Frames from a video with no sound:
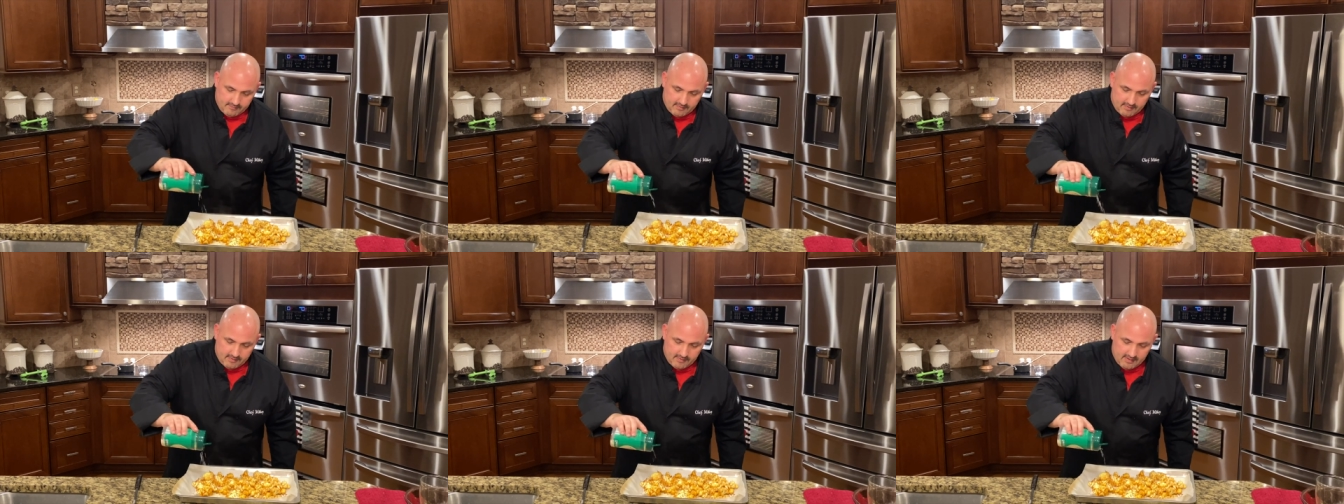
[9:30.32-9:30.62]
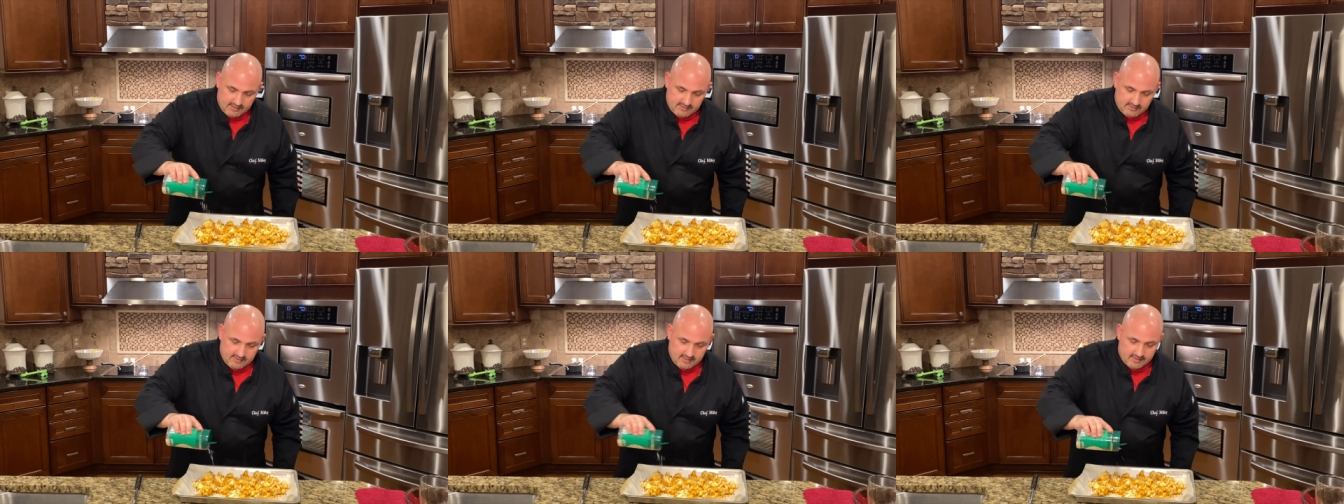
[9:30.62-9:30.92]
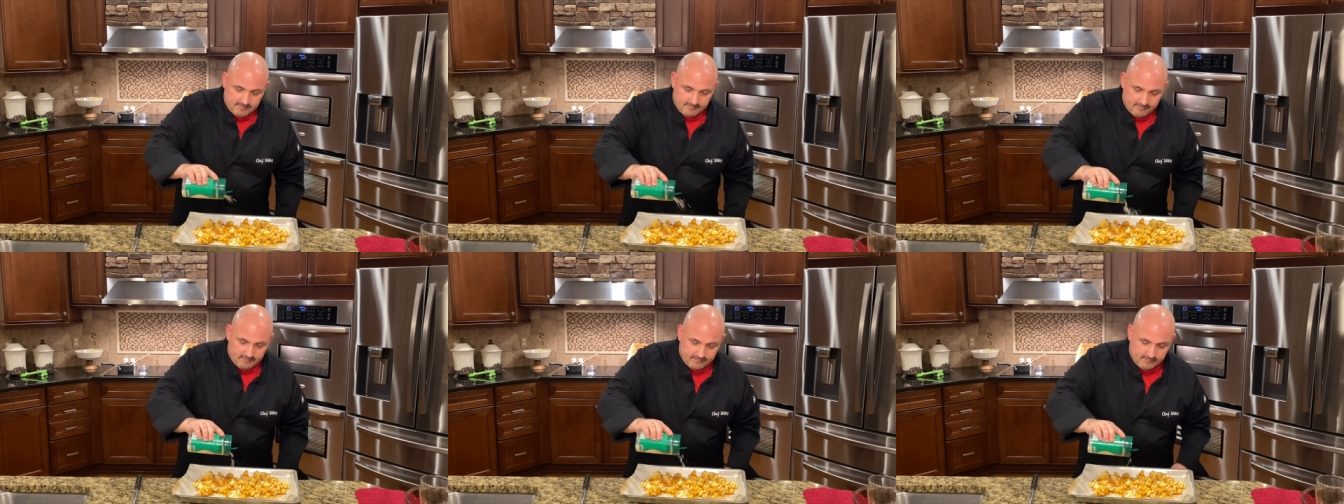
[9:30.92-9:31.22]
And that's
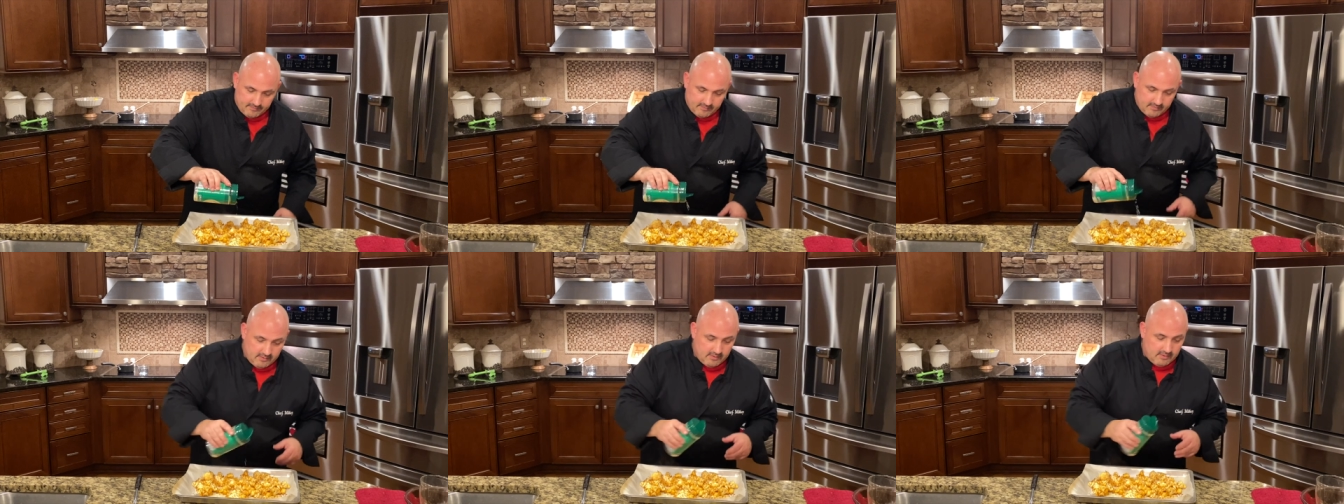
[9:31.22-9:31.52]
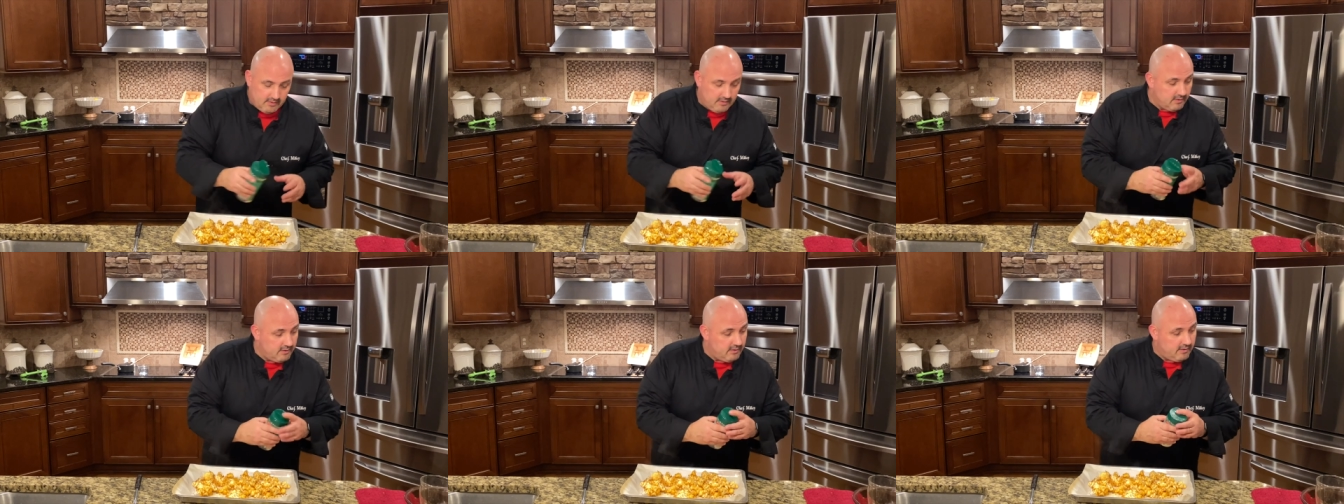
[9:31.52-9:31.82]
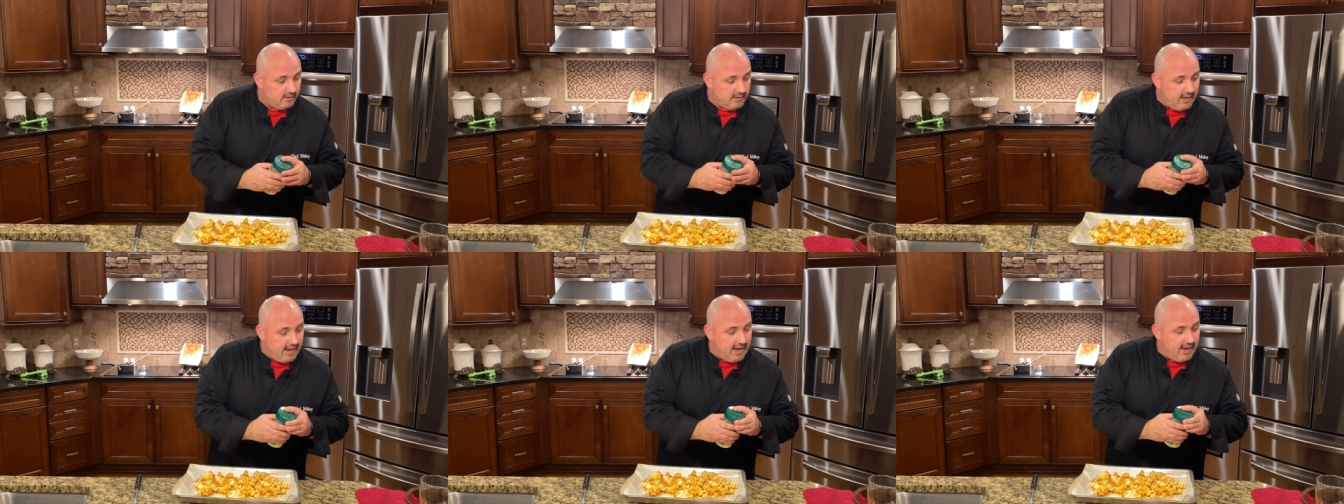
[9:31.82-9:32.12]
it.
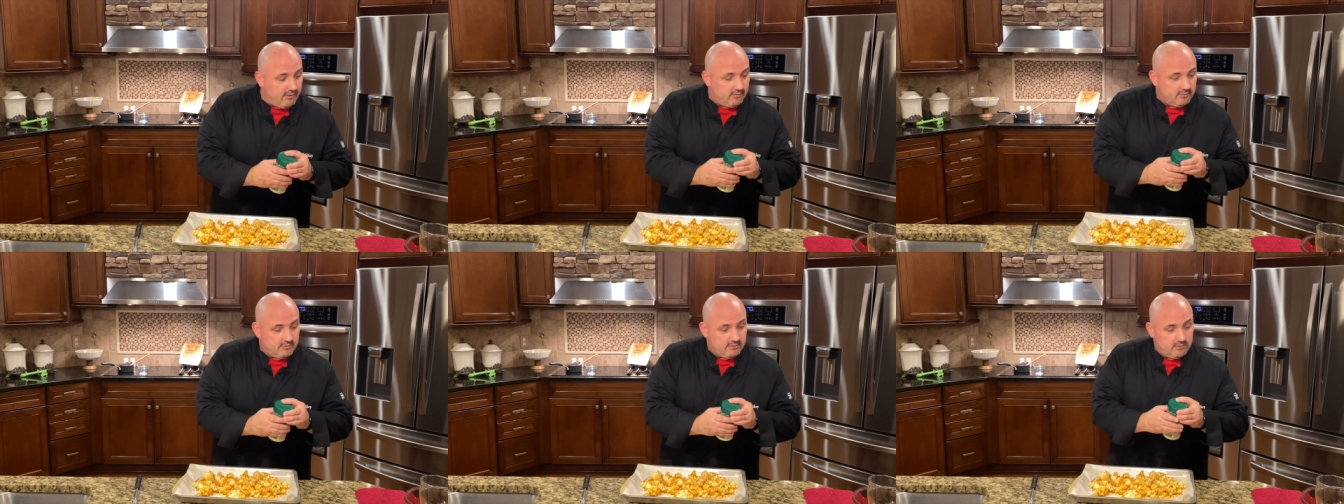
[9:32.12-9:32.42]
Now,